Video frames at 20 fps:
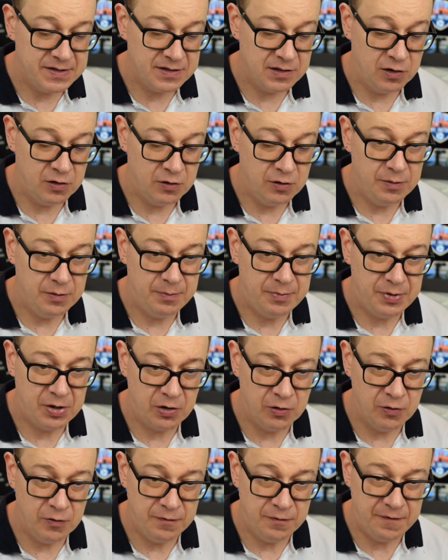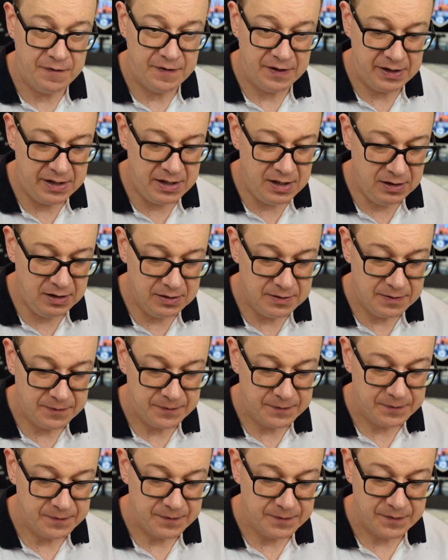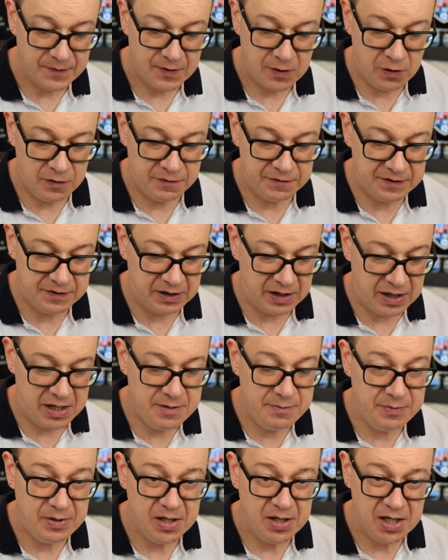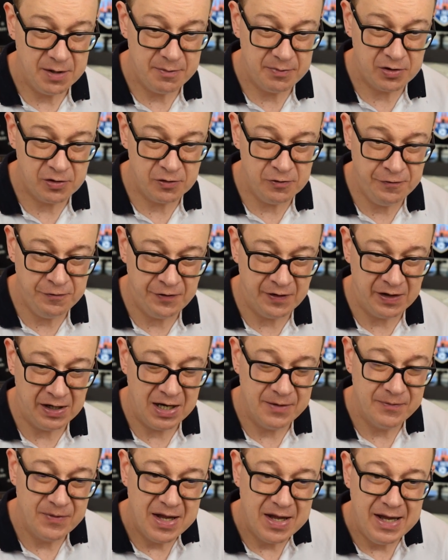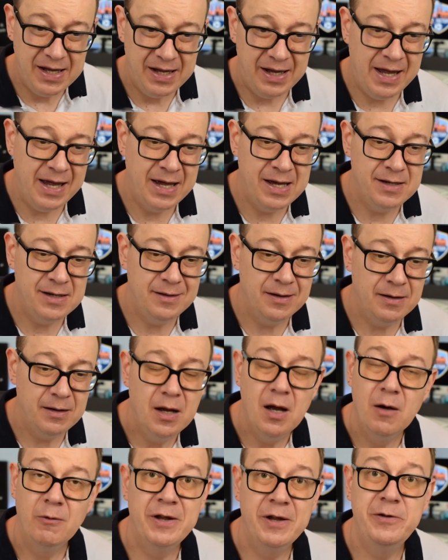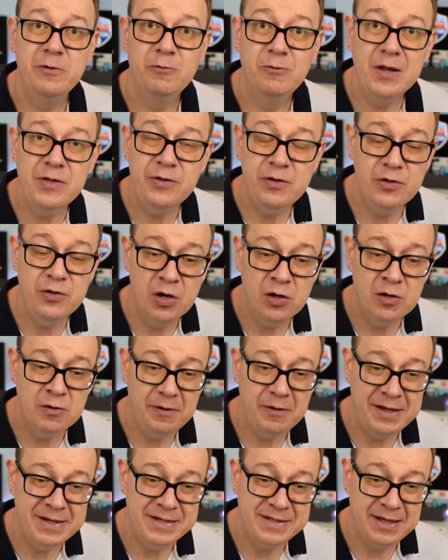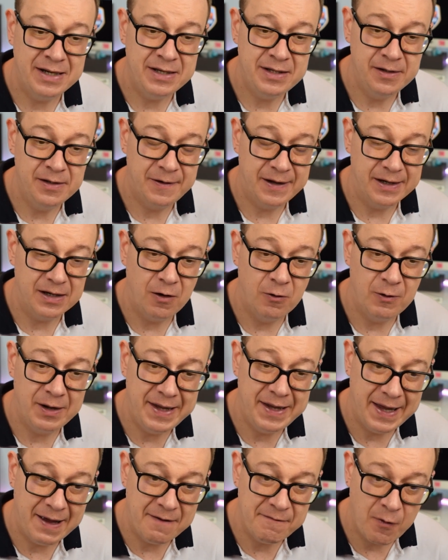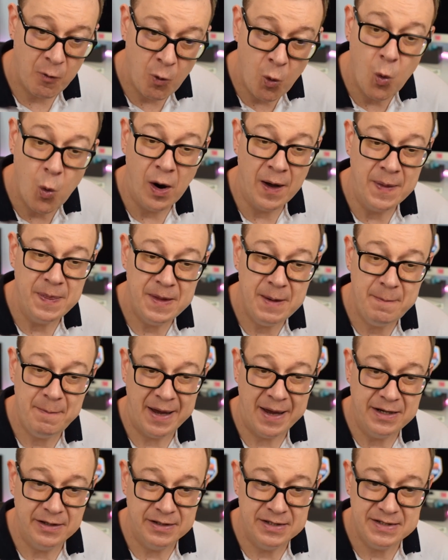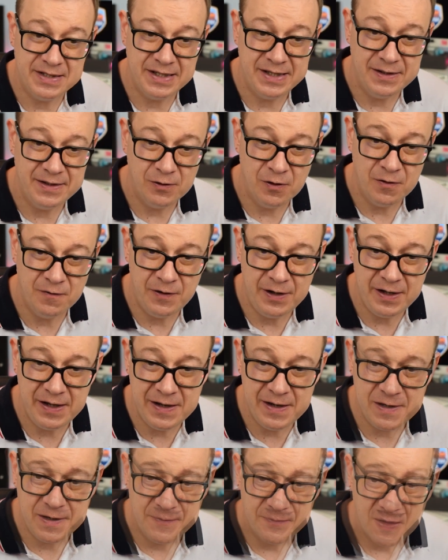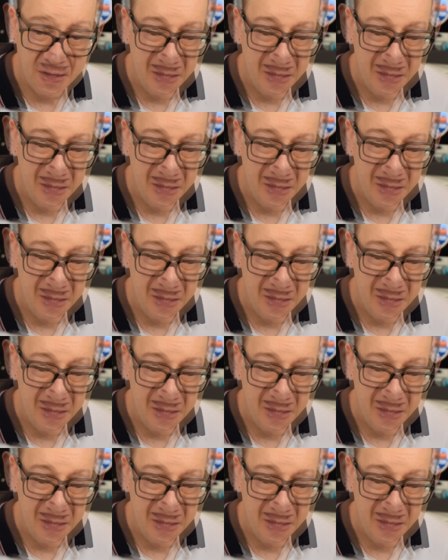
So profile of type profile. And uh, what you want to know is that you can only have one dependency over here.